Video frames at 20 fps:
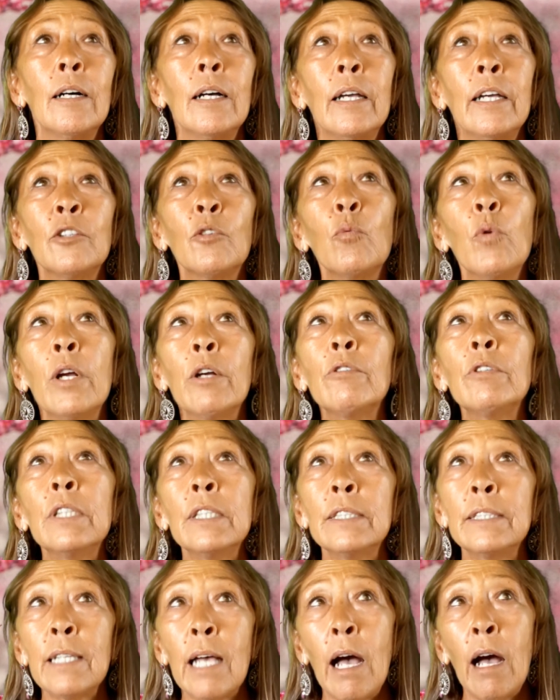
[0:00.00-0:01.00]
an
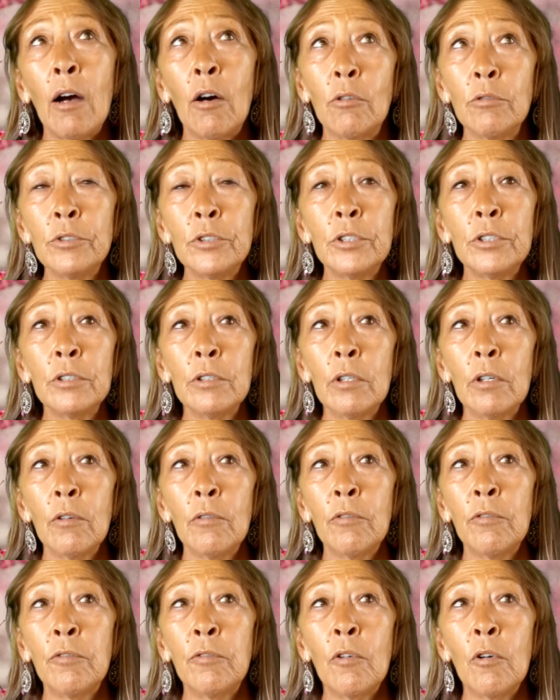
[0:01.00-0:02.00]
awareness out
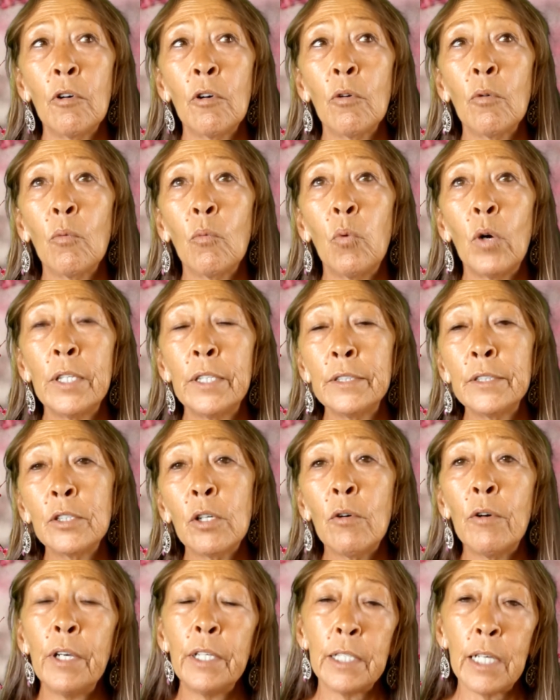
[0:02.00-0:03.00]
for what is
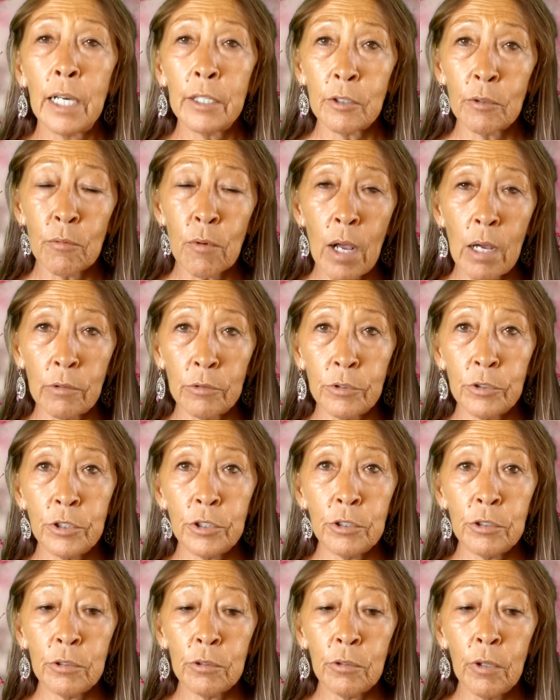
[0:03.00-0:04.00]
going on around
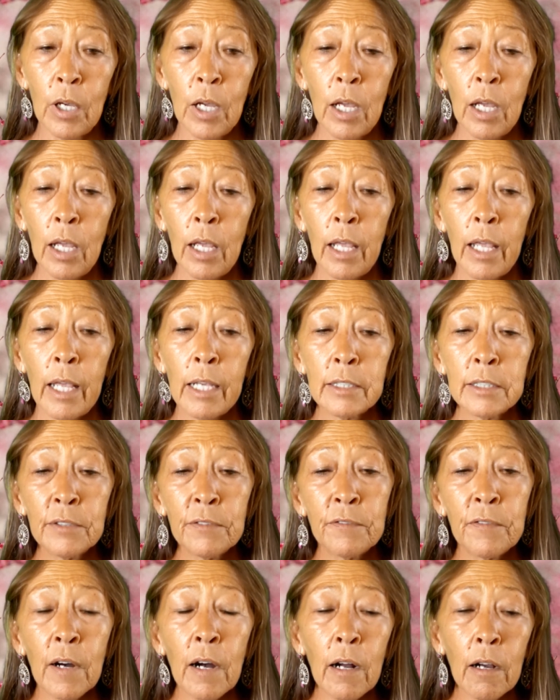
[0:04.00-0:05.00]
you as
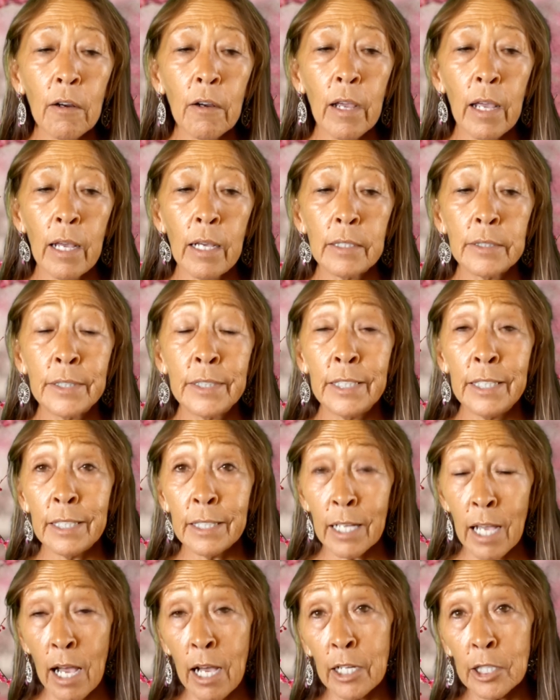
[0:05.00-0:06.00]
far as the
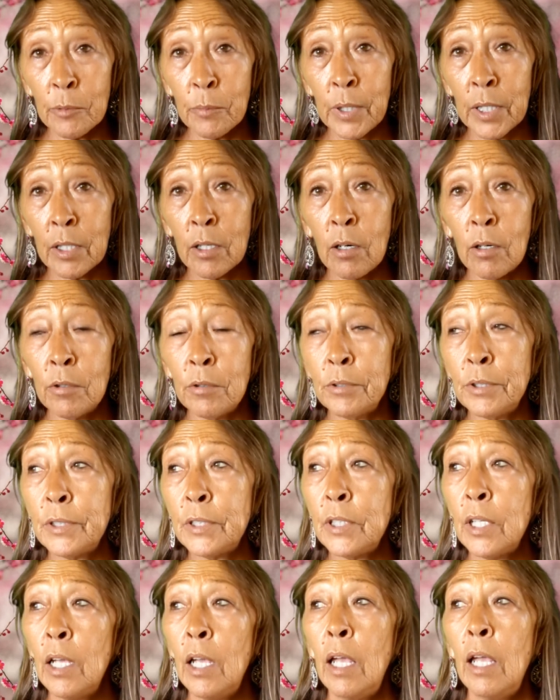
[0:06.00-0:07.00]
economy
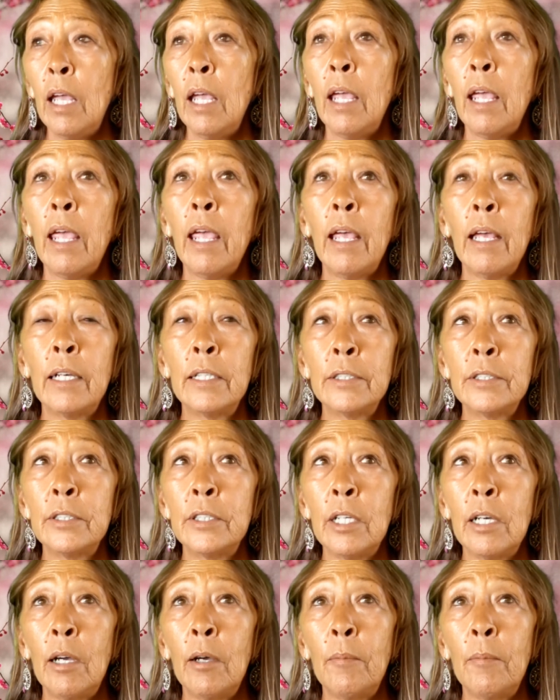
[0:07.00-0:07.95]
goes, and